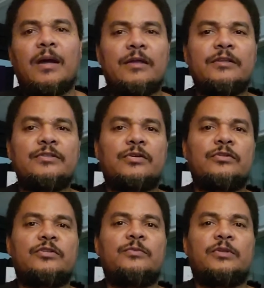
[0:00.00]
I then
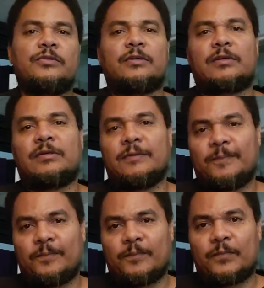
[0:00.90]
turned to music.
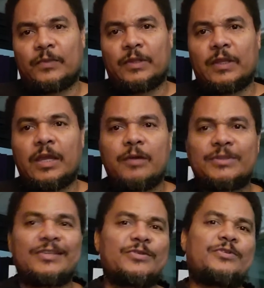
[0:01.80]

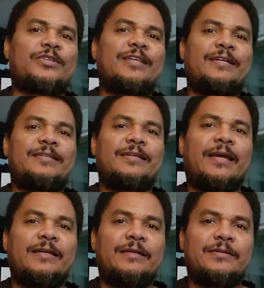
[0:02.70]
But this was the
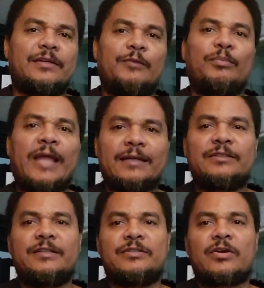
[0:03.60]
1980s, and black
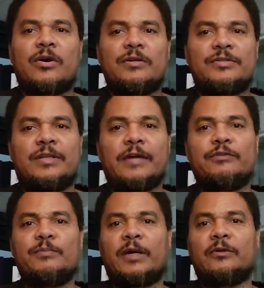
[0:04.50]
lead guitarists in
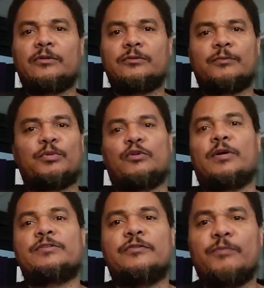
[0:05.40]
heavy metal,
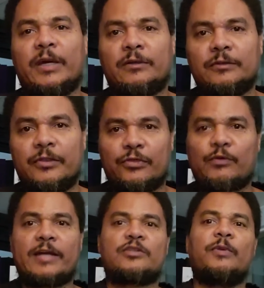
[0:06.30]
progressive metal, and
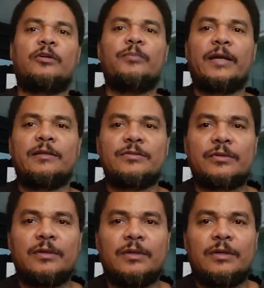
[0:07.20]
thrash metal
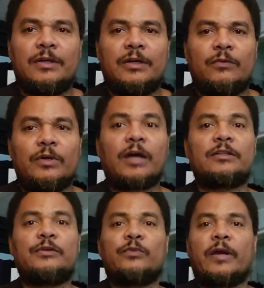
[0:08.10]
bands were not
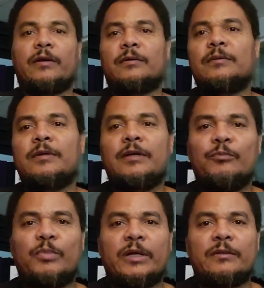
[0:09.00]
only rare,
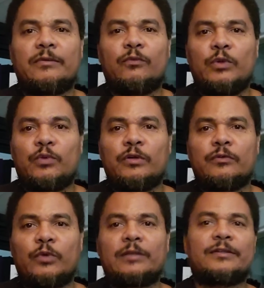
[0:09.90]
but we
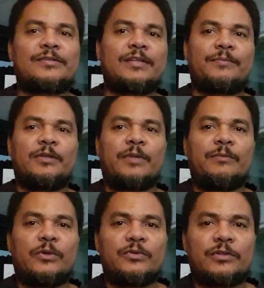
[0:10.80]
weren't well accepted by
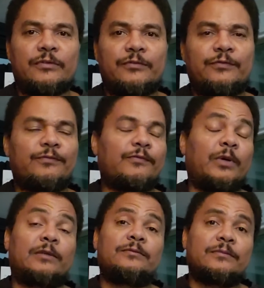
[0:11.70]
most of,
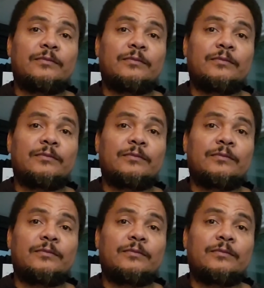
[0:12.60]
well,